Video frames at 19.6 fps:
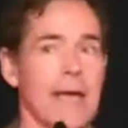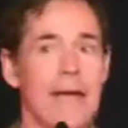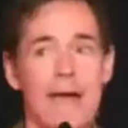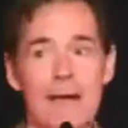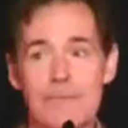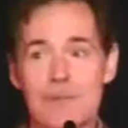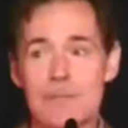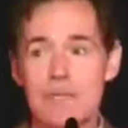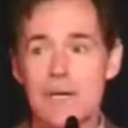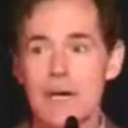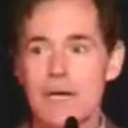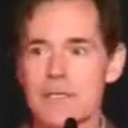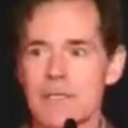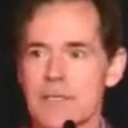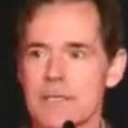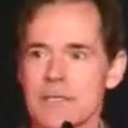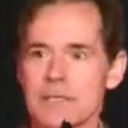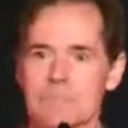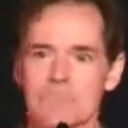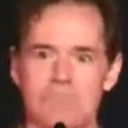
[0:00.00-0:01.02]

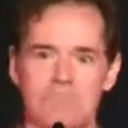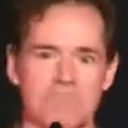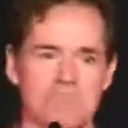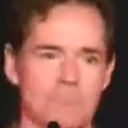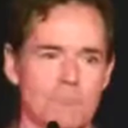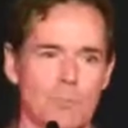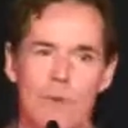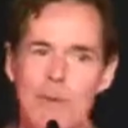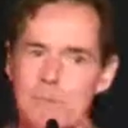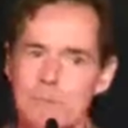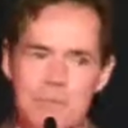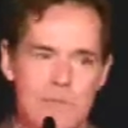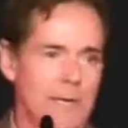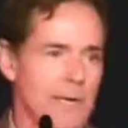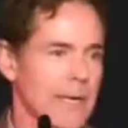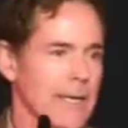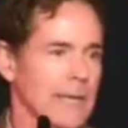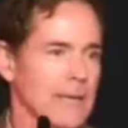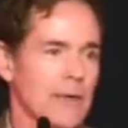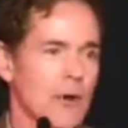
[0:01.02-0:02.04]
advertising,
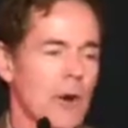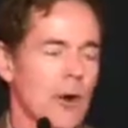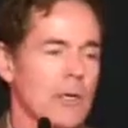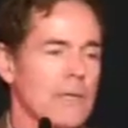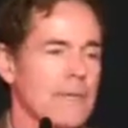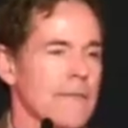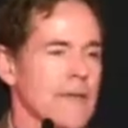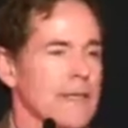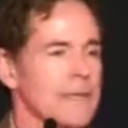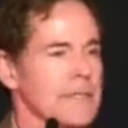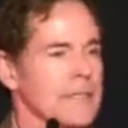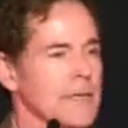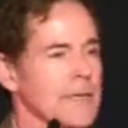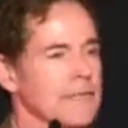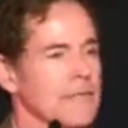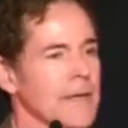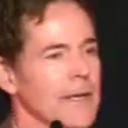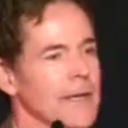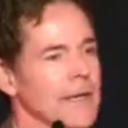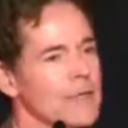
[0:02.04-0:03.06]
website, all of that
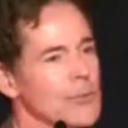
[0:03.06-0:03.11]
stuff,